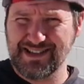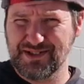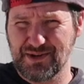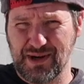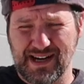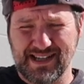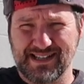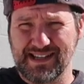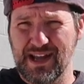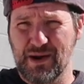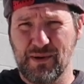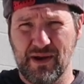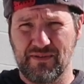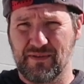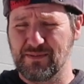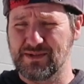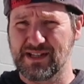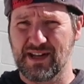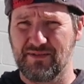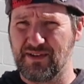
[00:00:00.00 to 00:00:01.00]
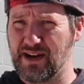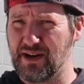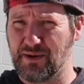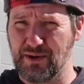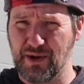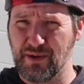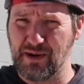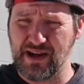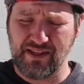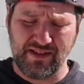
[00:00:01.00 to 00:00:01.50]
try to stay away from stuff I don't
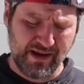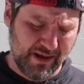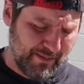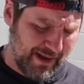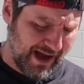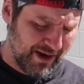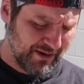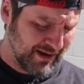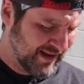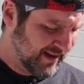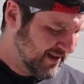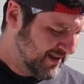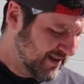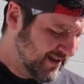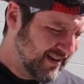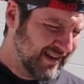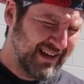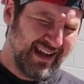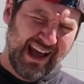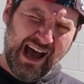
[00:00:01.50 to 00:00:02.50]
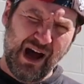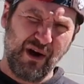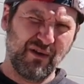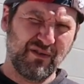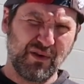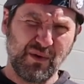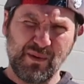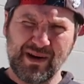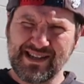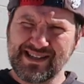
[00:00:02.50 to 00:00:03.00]
know anything about.
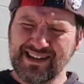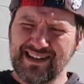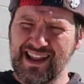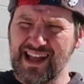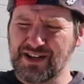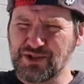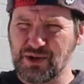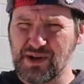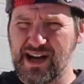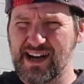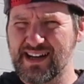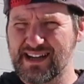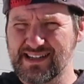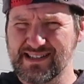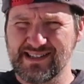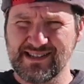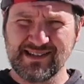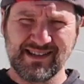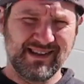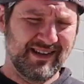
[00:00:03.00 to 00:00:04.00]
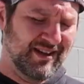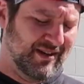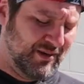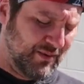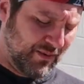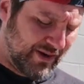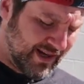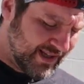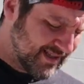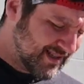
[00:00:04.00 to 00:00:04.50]
However, when it's electronics,
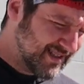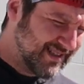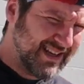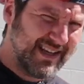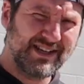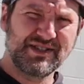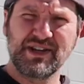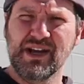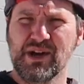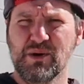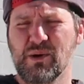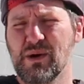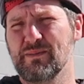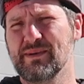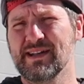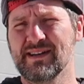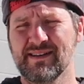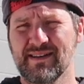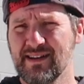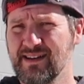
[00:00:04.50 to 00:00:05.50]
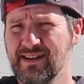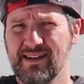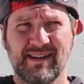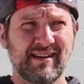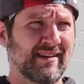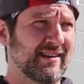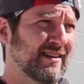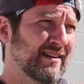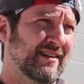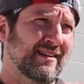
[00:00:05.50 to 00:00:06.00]
when it's DJ equipment,
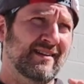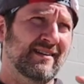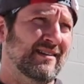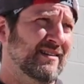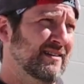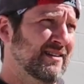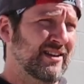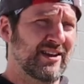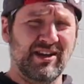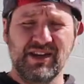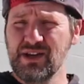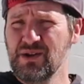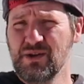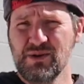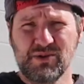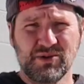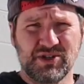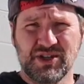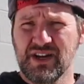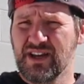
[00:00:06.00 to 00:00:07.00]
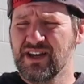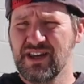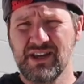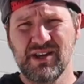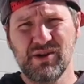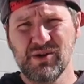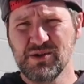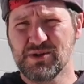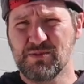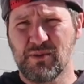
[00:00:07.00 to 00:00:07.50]

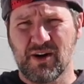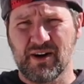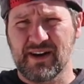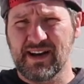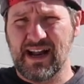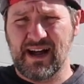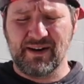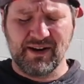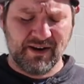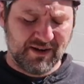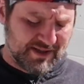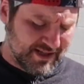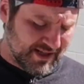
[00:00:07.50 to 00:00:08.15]
huge market out here in